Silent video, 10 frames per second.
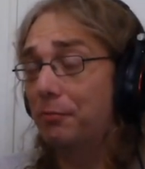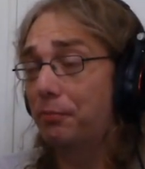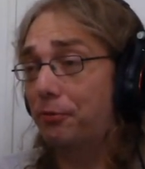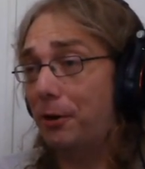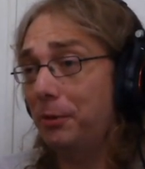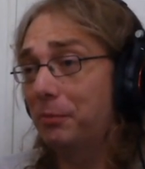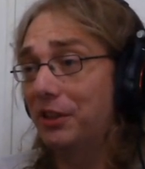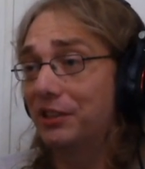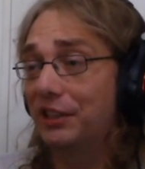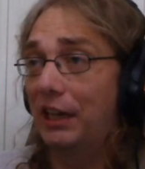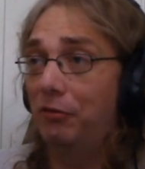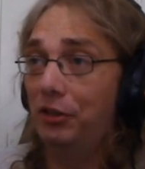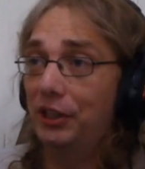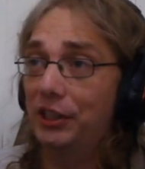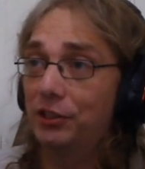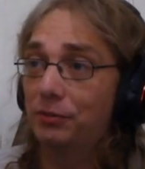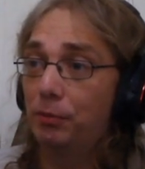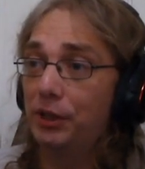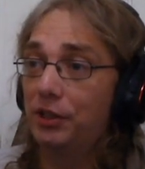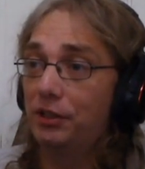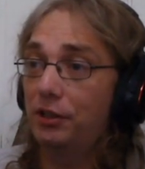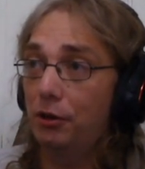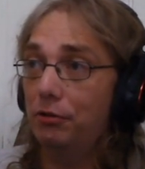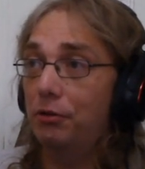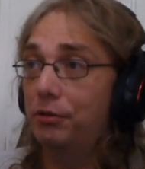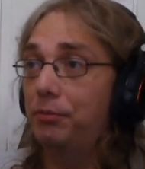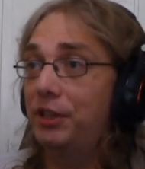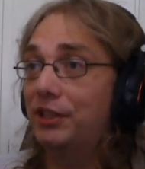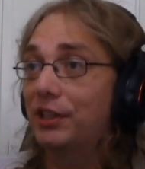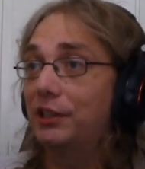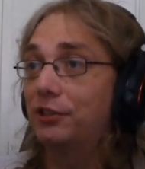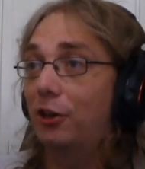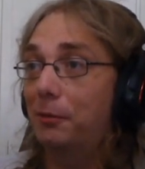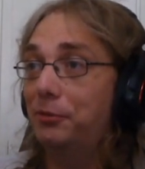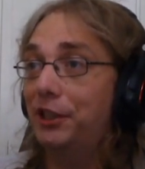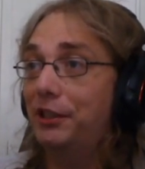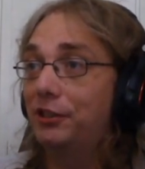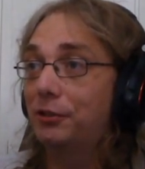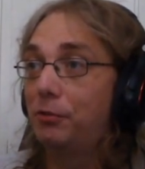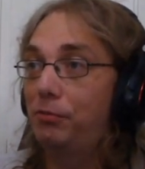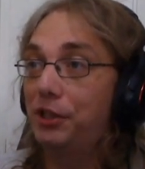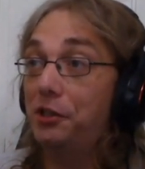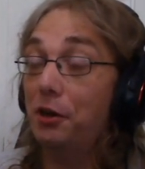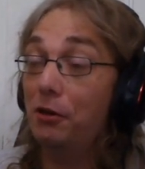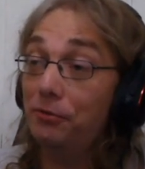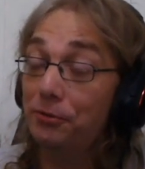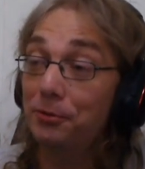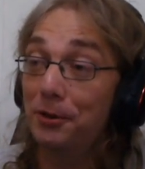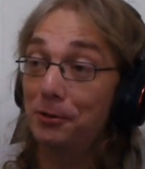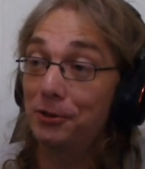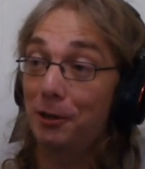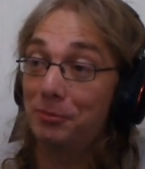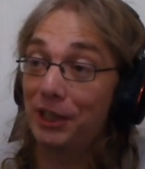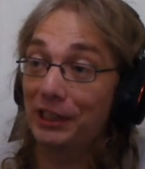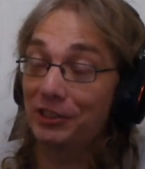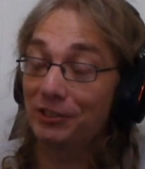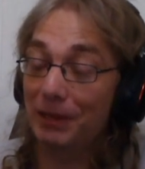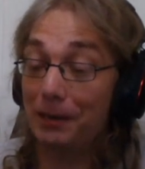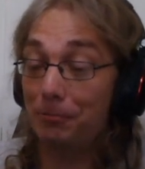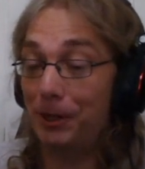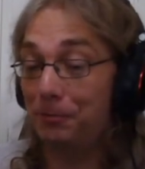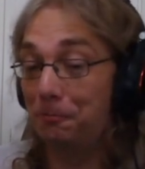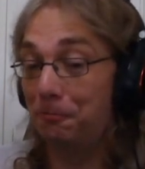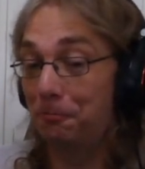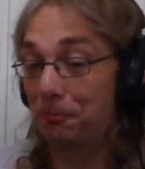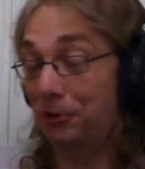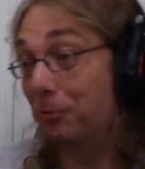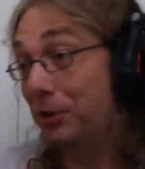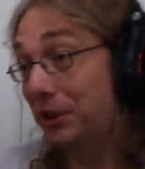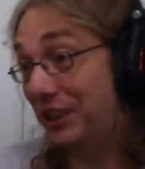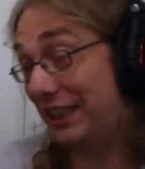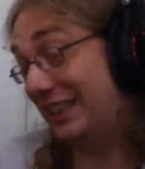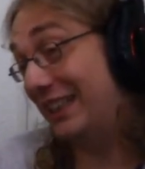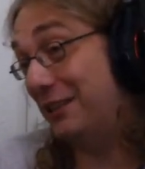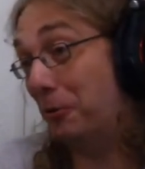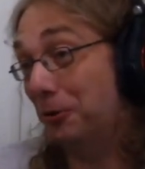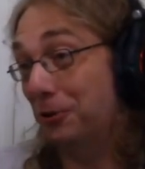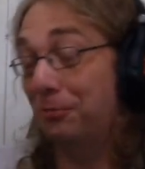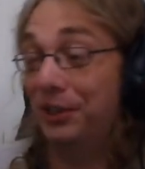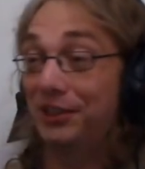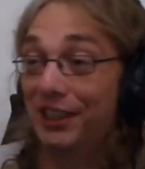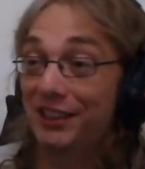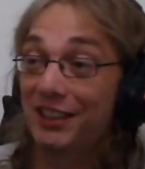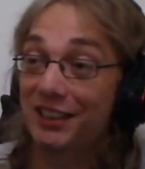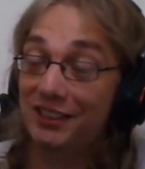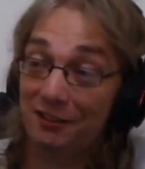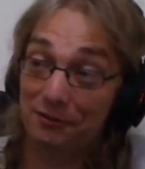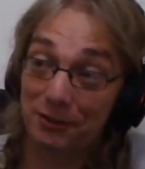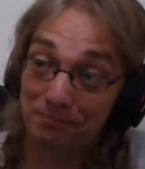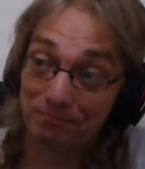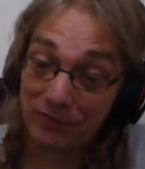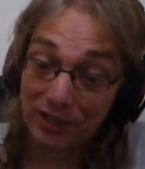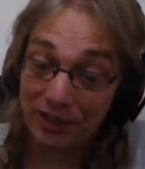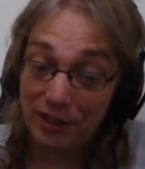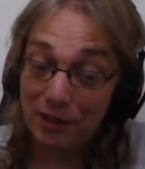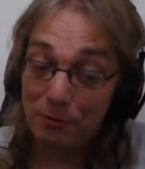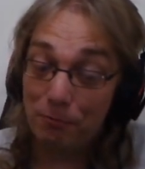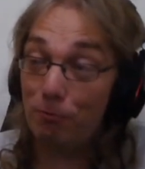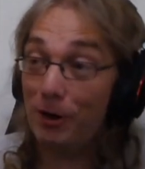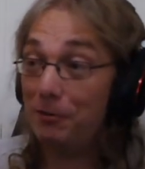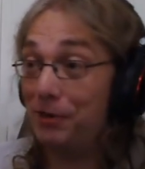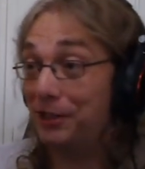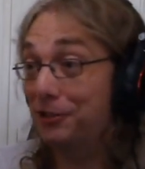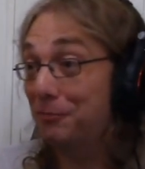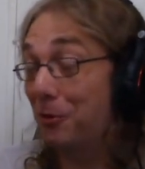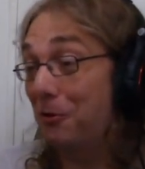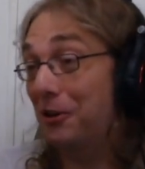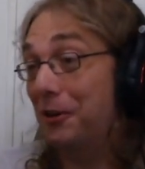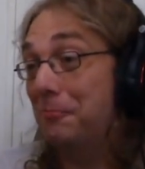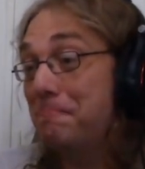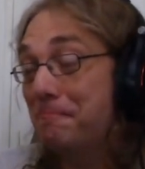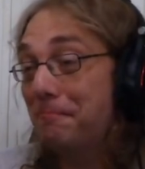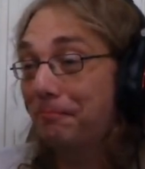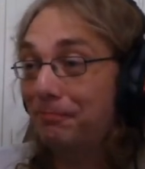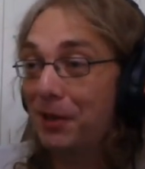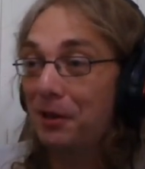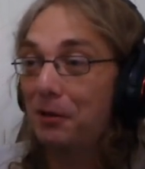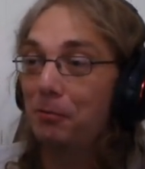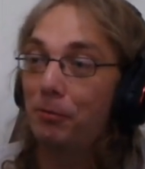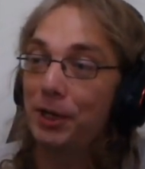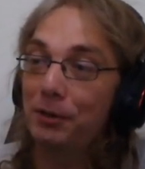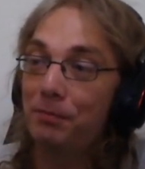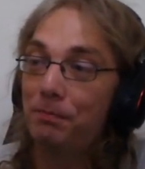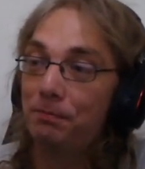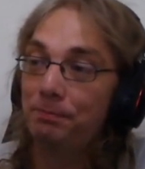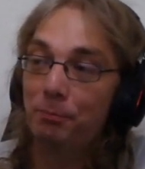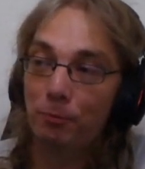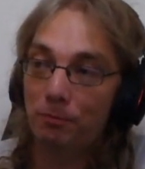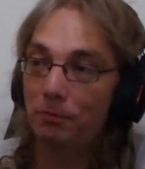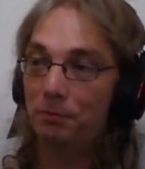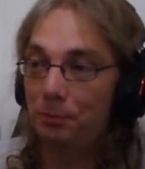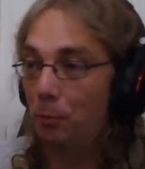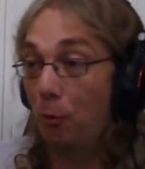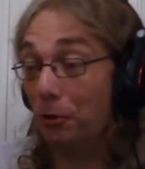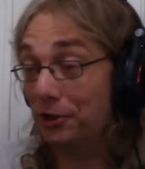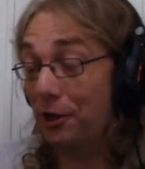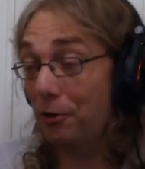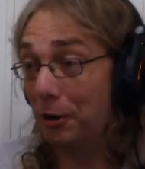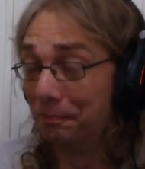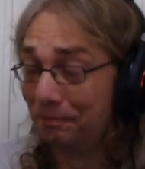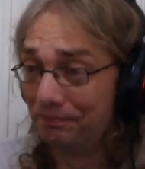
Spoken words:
The problem in this level is we don't only resize objects, we go through those objects, and so we technically also resize ourselves. When we're smaller, we walk slower.